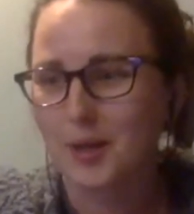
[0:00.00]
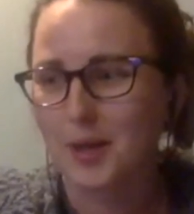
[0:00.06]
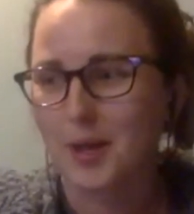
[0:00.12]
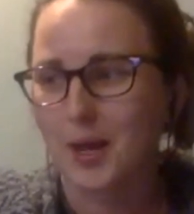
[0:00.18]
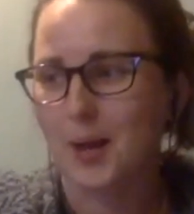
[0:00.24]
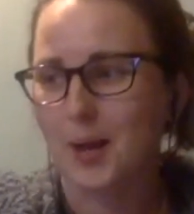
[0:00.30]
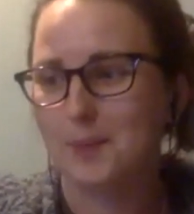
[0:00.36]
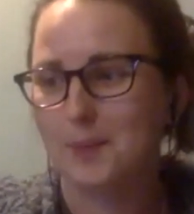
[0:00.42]

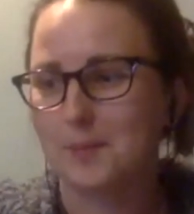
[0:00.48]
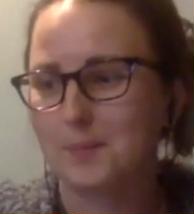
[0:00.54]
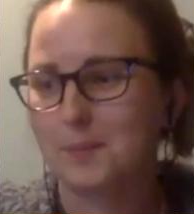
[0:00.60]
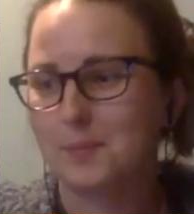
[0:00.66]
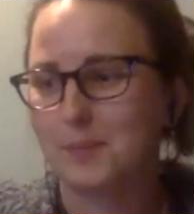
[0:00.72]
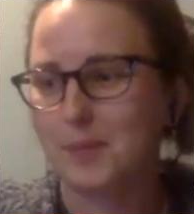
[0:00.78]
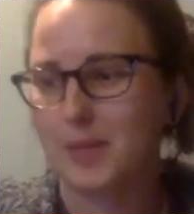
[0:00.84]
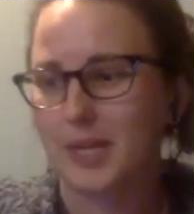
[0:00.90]

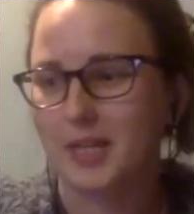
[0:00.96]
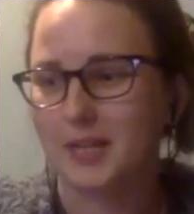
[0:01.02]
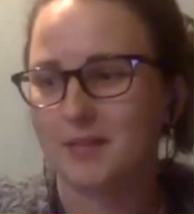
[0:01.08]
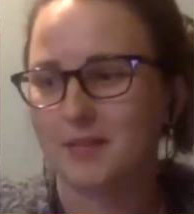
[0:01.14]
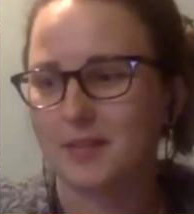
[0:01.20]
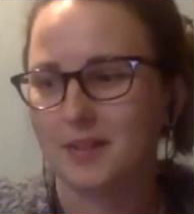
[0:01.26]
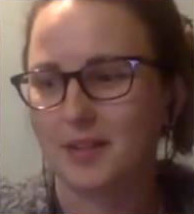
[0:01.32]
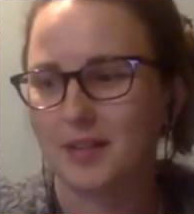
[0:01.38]
but
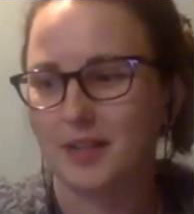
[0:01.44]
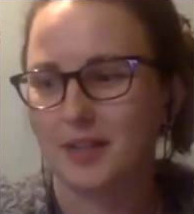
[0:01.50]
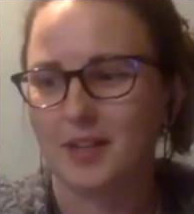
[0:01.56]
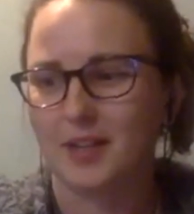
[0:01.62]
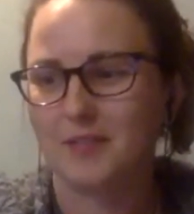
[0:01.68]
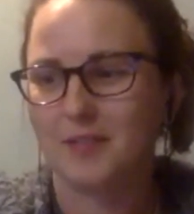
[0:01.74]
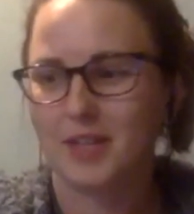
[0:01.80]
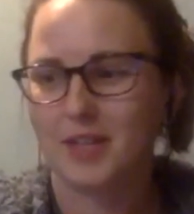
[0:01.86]

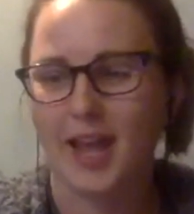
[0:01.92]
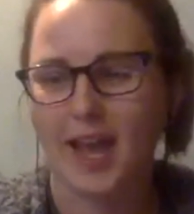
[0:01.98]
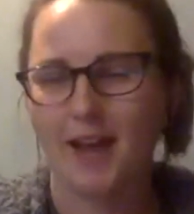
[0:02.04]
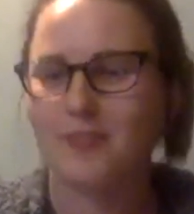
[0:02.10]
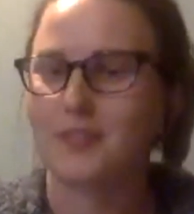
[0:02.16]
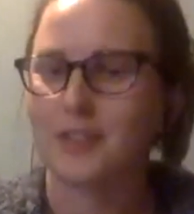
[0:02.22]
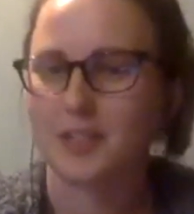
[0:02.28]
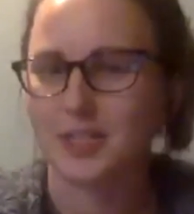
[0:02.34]
even
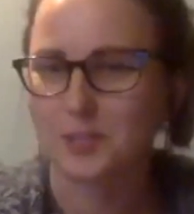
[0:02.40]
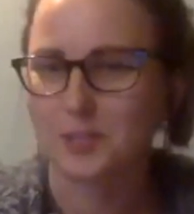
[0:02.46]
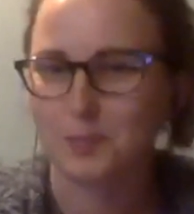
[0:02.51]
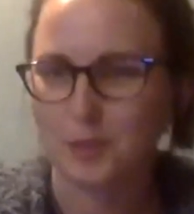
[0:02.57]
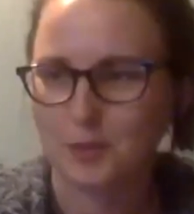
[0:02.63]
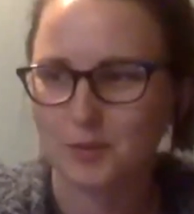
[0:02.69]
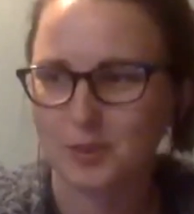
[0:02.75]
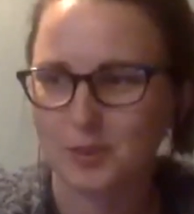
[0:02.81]
after his
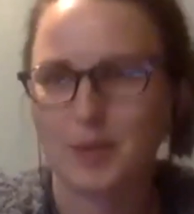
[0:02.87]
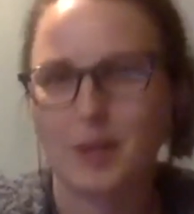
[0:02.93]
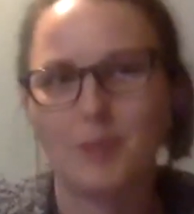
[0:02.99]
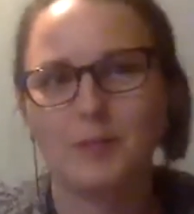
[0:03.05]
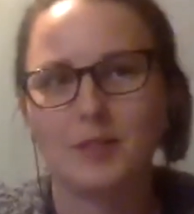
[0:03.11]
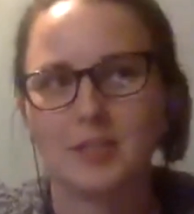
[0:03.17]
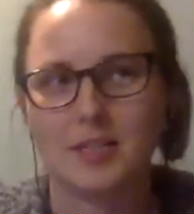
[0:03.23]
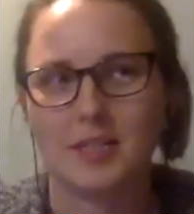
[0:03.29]
book was
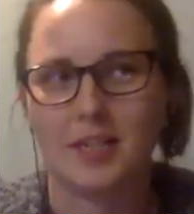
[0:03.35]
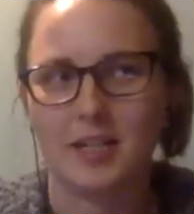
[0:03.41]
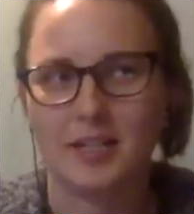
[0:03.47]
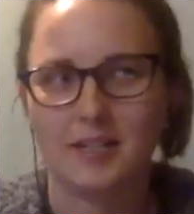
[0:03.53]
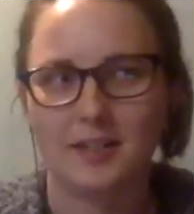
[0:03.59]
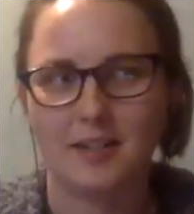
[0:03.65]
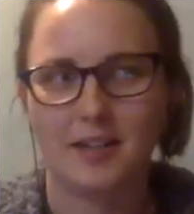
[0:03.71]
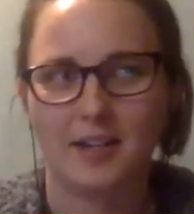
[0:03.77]
published in
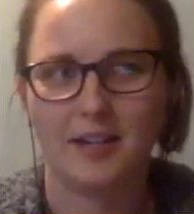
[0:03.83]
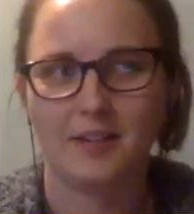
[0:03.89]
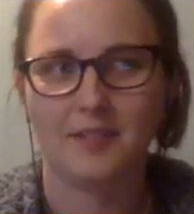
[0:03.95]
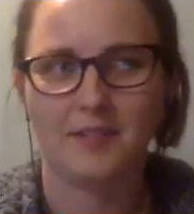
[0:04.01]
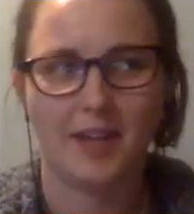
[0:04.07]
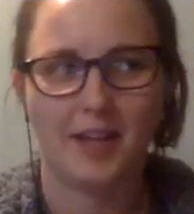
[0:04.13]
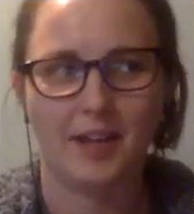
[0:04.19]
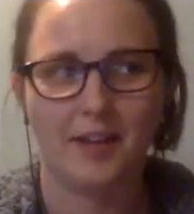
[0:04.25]

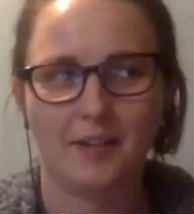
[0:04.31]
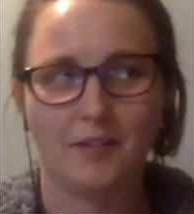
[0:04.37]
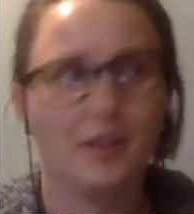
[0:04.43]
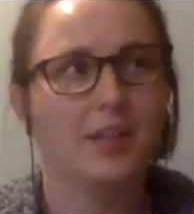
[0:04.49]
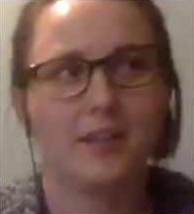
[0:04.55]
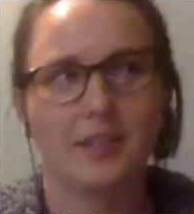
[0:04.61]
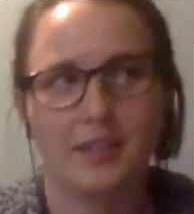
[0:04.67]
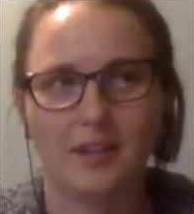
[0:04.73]
1895 or
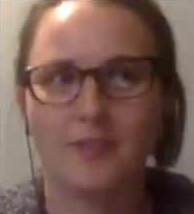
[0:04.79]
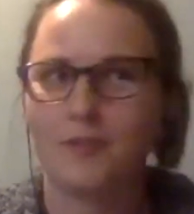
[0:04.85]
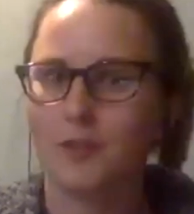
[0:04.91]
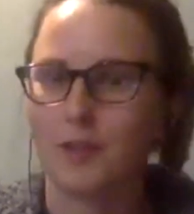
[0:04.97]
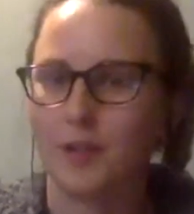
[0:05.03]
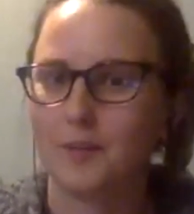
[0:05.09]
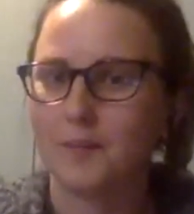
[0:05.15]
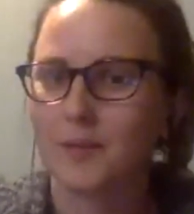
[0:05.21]

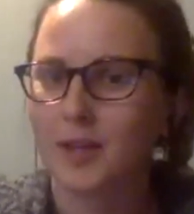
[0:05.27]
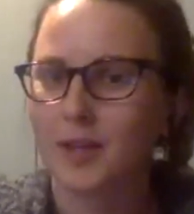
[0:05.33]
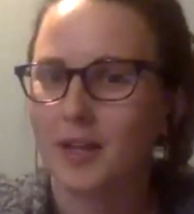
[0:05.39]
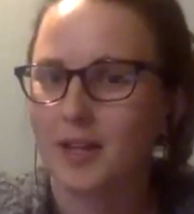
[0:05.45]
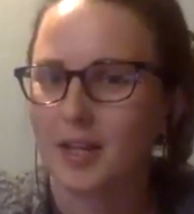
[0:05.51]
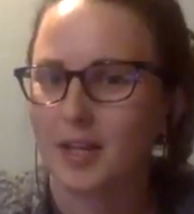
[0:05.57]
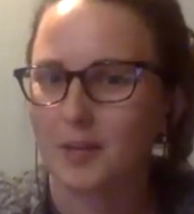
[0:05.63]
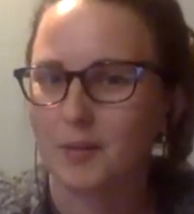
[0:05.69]
1894,
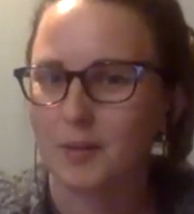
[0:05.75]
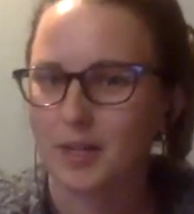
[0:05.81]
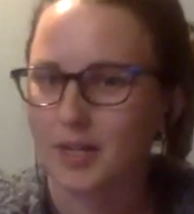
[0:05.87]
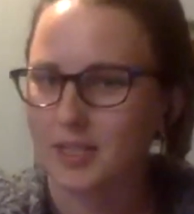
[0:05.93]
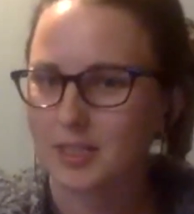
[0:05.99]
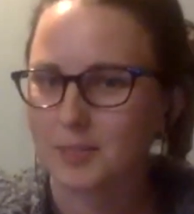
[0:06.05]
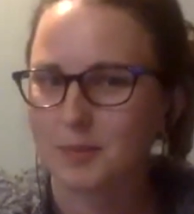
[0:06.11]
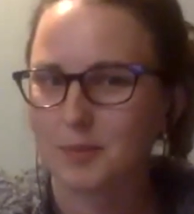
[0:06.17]
he went
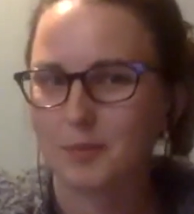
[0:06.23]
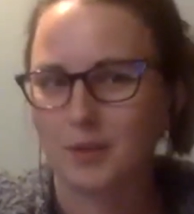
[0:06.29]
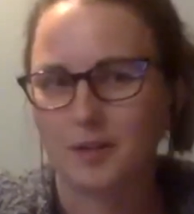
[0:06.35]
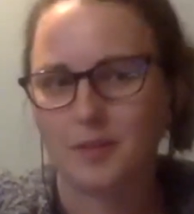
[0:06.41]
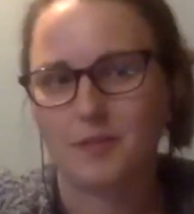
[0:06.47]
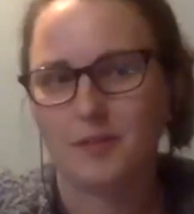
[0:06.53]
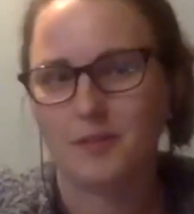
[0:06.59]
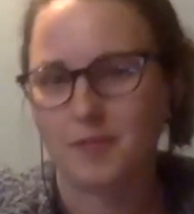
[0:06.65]
on to be one
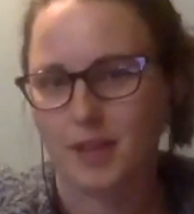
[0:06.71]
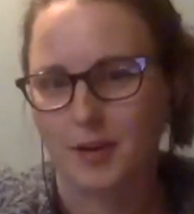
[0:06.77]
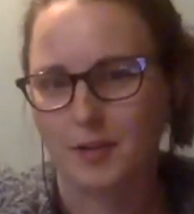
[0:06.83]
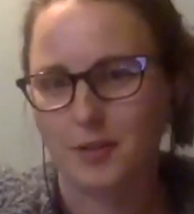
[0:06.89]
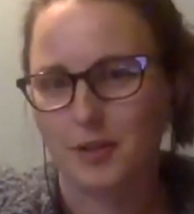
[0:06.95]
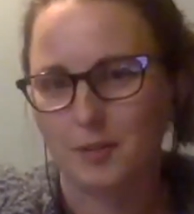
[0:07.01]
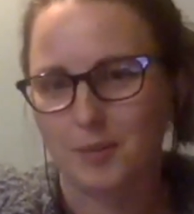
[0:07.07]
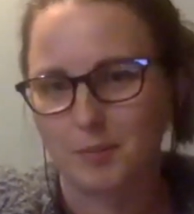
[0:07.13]
of the
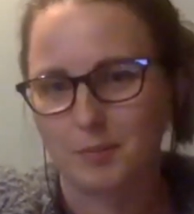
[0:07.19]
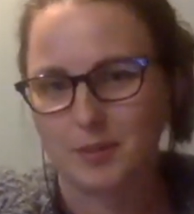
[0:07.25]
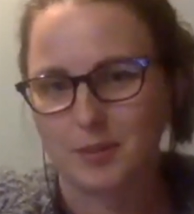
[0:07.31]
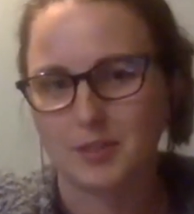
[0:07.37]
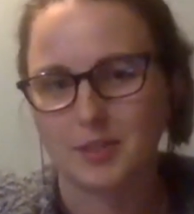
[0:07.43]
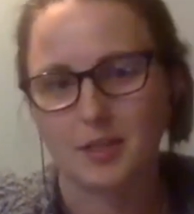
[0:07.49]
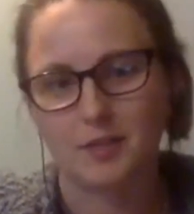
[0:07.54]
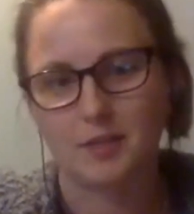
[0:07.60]
founding
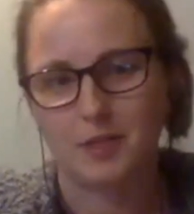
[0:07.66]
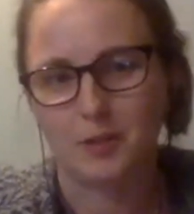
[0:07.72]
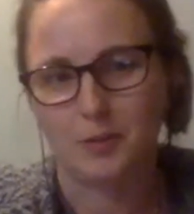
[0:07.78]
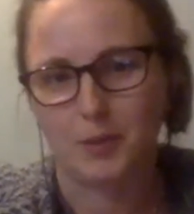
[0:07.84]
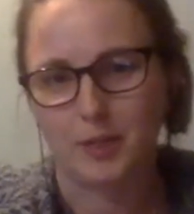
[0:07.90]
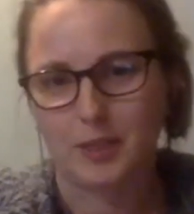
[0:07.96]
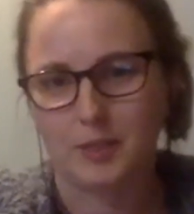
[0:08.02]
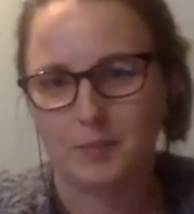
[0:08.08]
members of the New
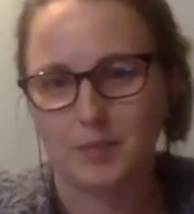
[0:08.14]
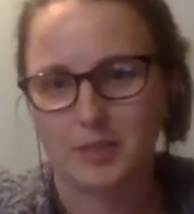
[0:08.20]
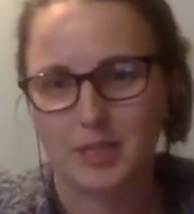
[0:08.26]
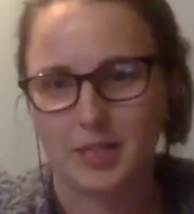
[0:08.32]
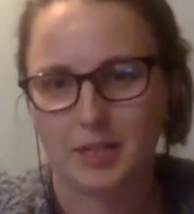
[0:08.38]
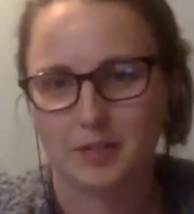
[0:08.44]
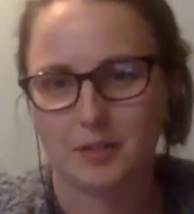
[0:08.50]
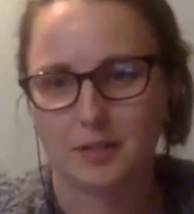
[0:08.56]
England
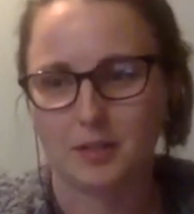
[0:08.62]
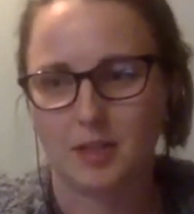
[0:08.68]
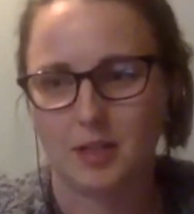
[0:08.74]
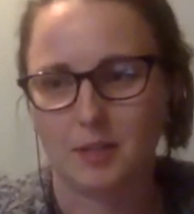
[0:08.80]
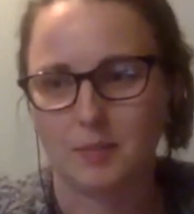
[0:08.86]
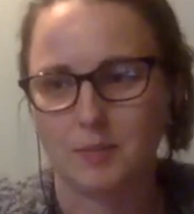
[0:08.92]
Botanical Club.